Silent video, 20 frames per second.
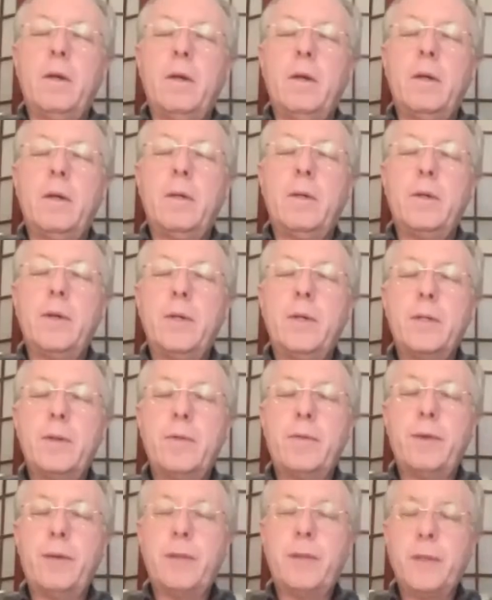just
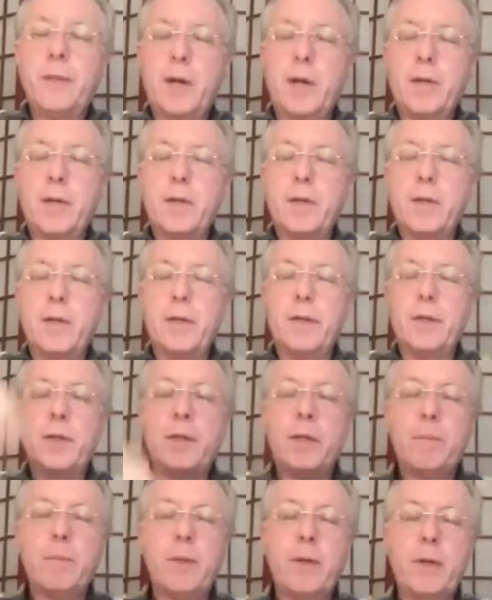fixing our attention
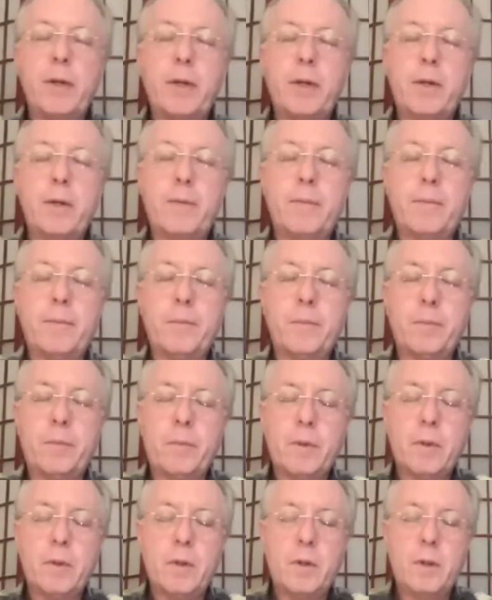up there.
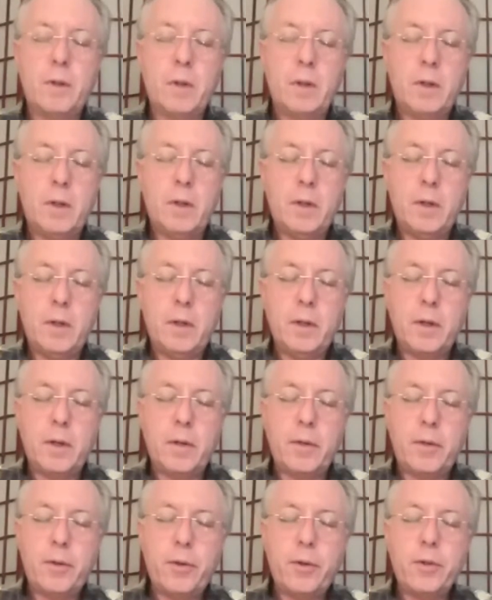
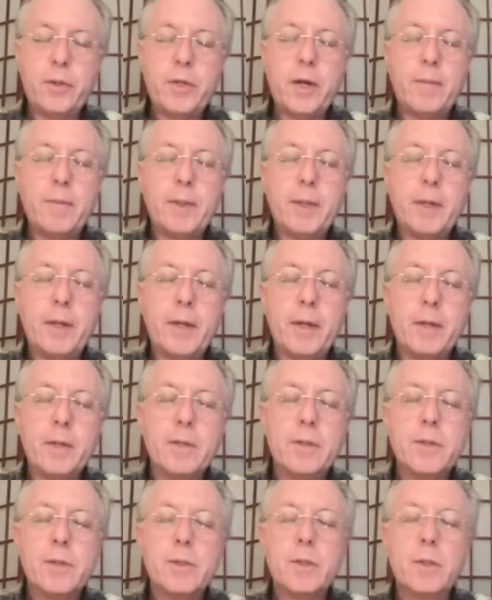Third time again,
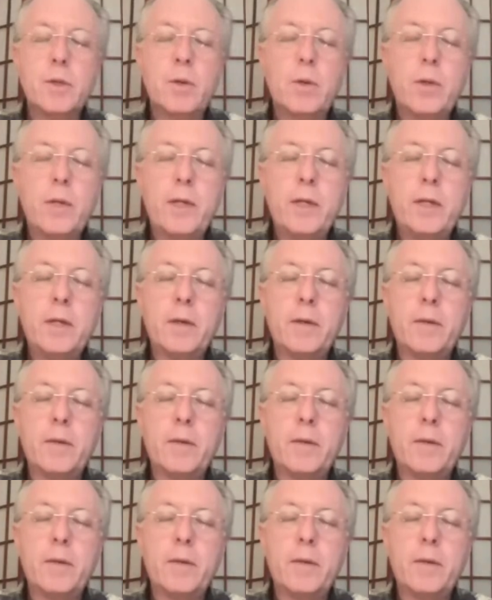slowly